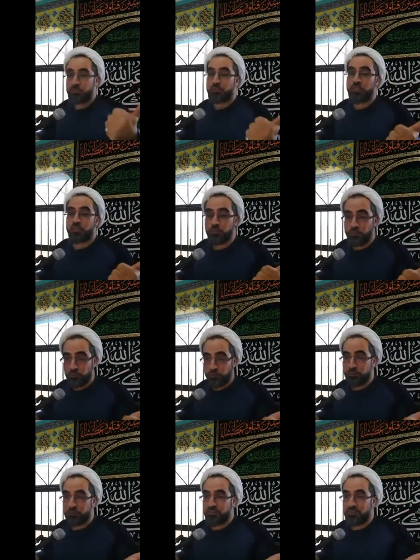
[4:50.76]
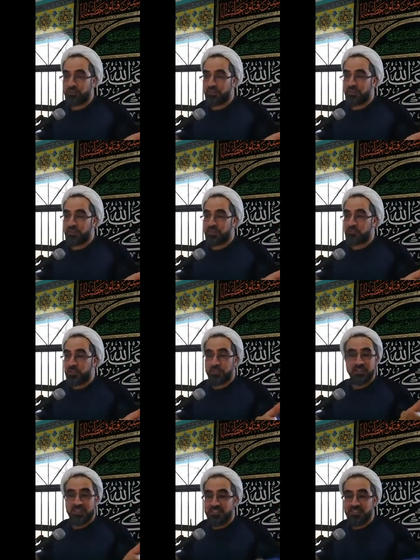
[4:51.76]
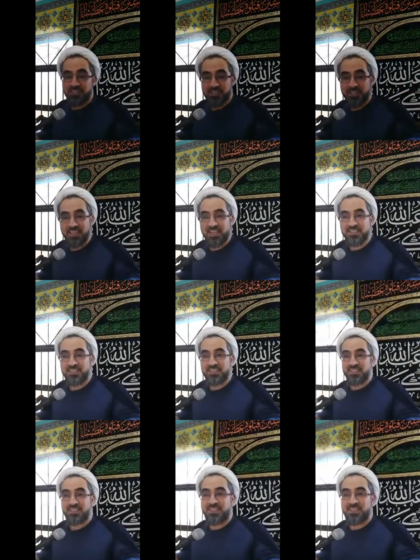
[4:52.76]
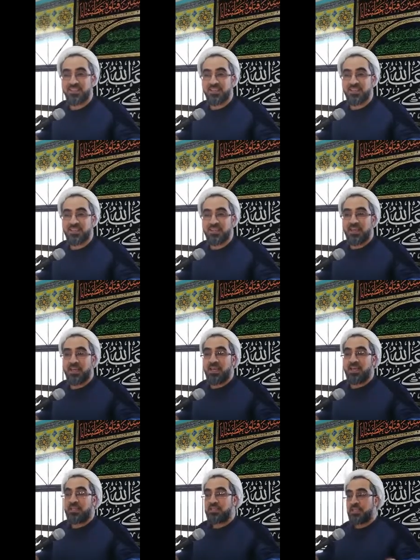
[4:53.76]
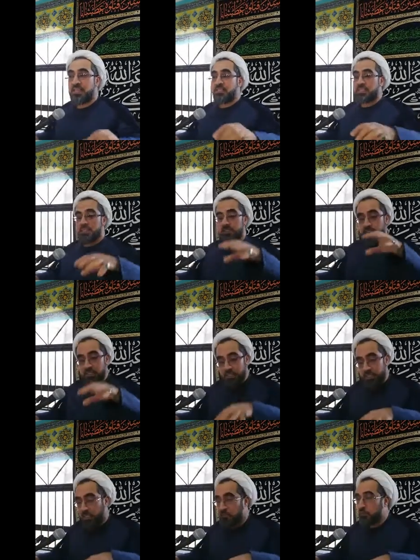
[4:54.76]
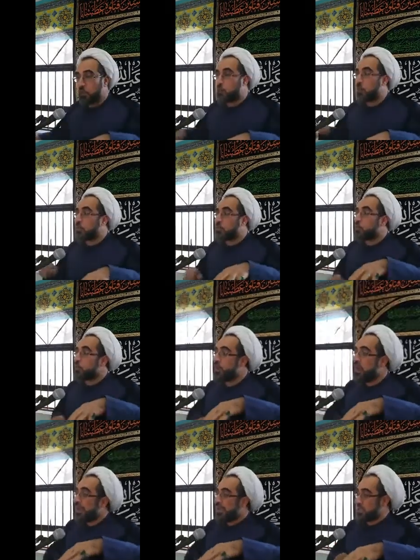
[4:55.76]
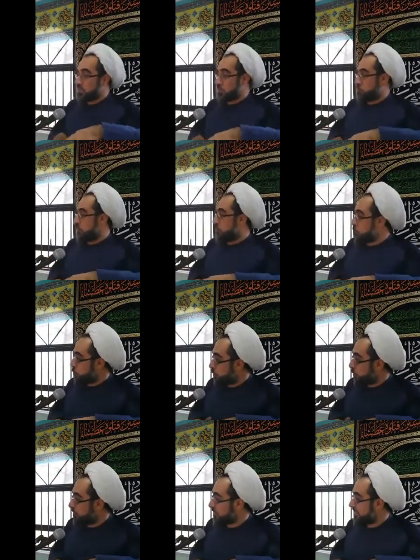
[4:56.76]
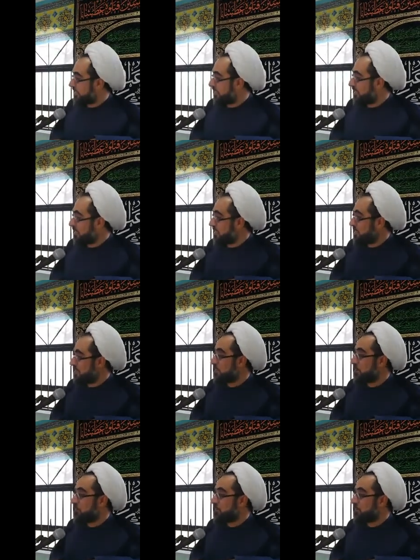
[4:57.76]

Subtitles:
to the truth. But he doesn't say that. He says the one who guides to the truth is